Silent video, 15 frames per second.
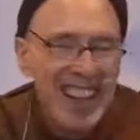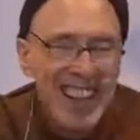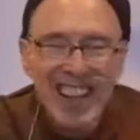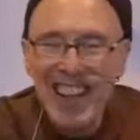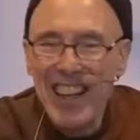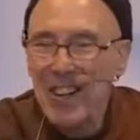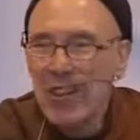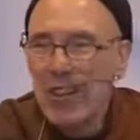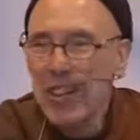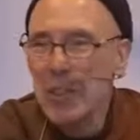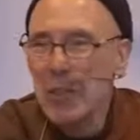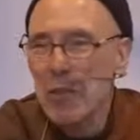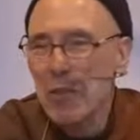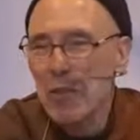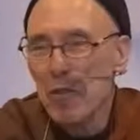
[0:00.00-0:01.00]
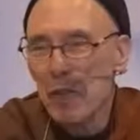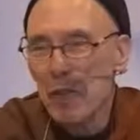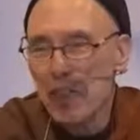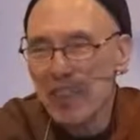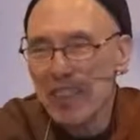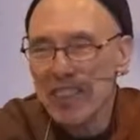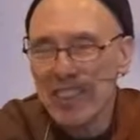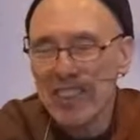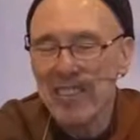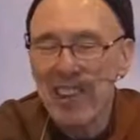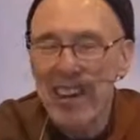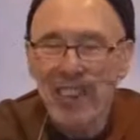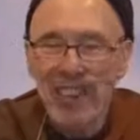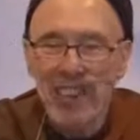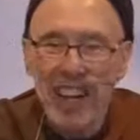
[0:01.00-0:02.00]
in order to avoid, this is a
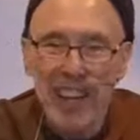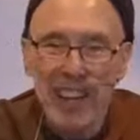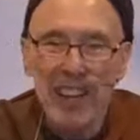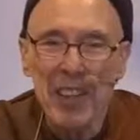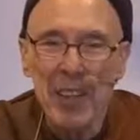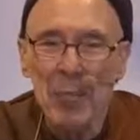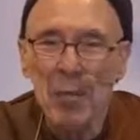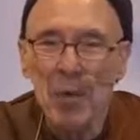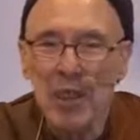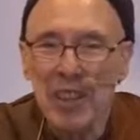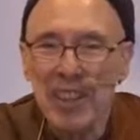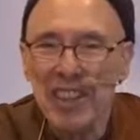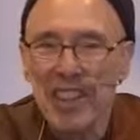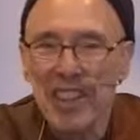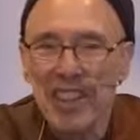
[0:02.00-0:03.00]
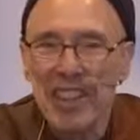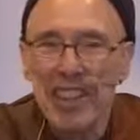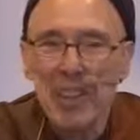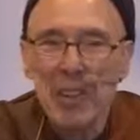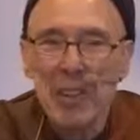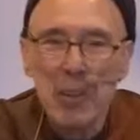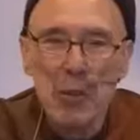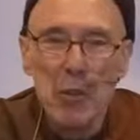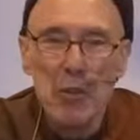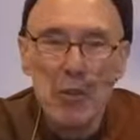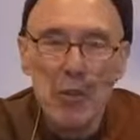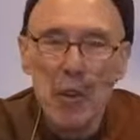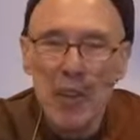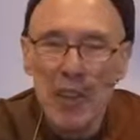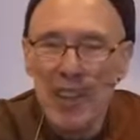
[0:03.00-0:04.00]
rather technical point, to
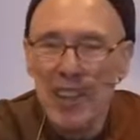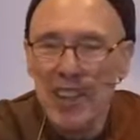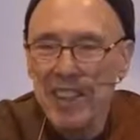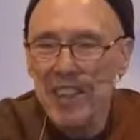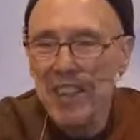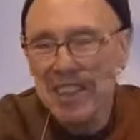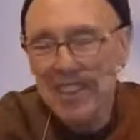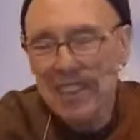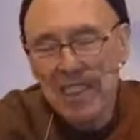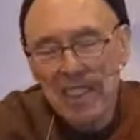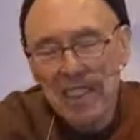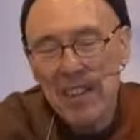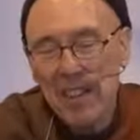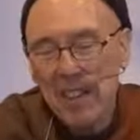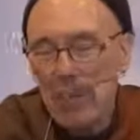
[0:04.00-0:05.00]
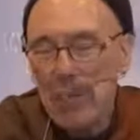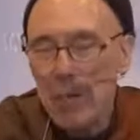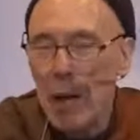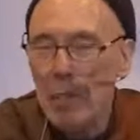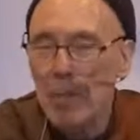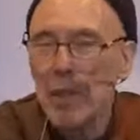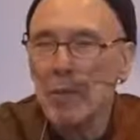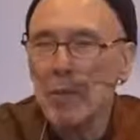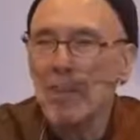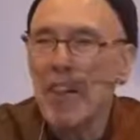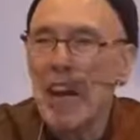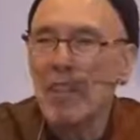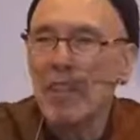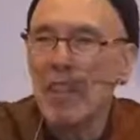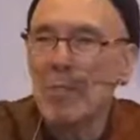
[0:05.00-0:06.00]
avoid the problem of
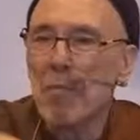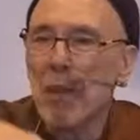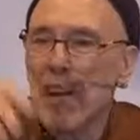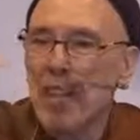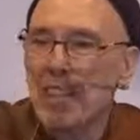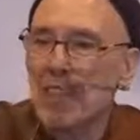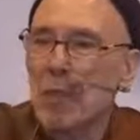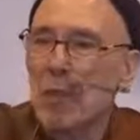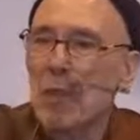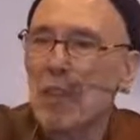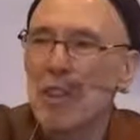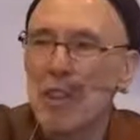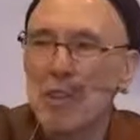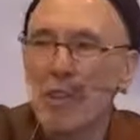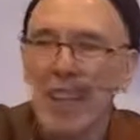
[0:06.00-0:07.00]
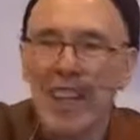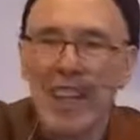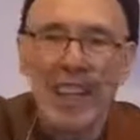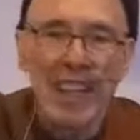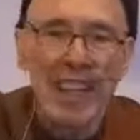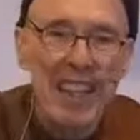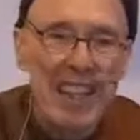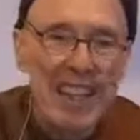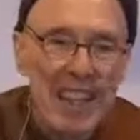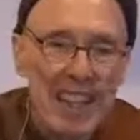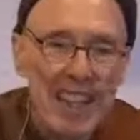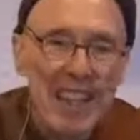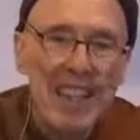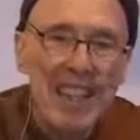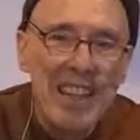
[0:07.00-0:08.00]
having monks who are living
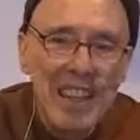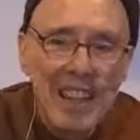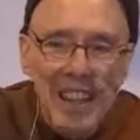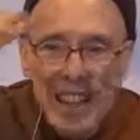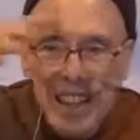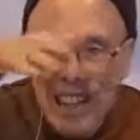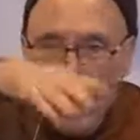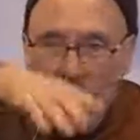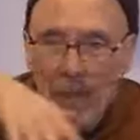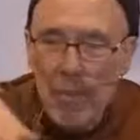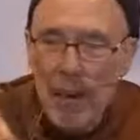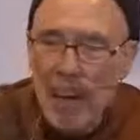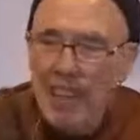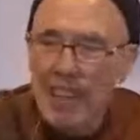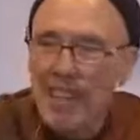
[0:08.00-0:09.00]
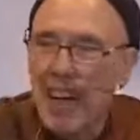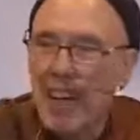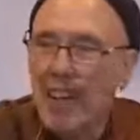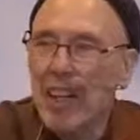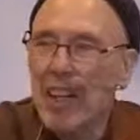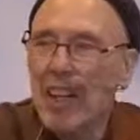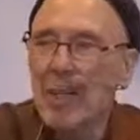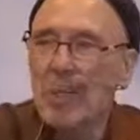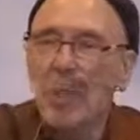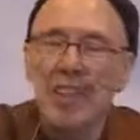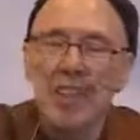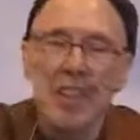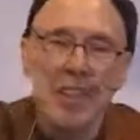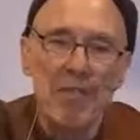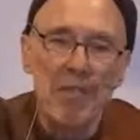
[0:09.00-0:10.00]
in the monastery, but
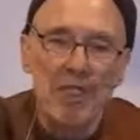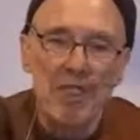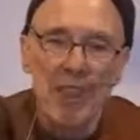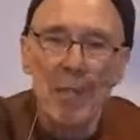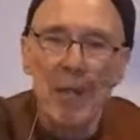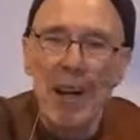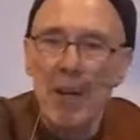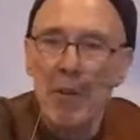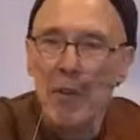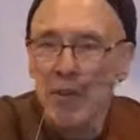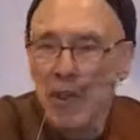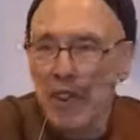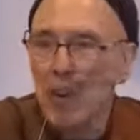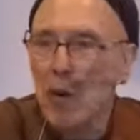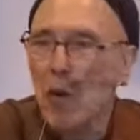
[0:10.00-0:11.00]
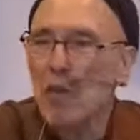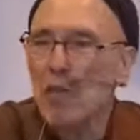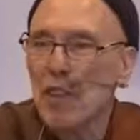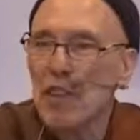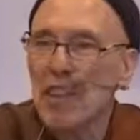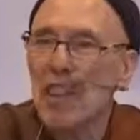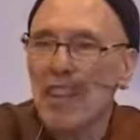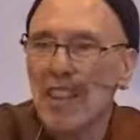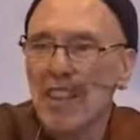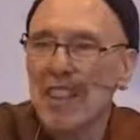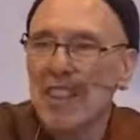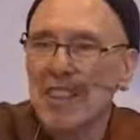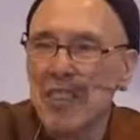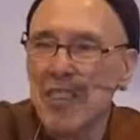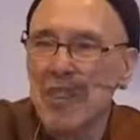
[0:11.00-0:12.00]
for somehow they're overlooked,
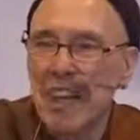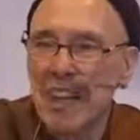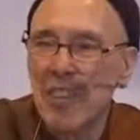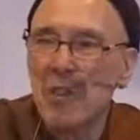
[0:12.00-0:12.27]
and so they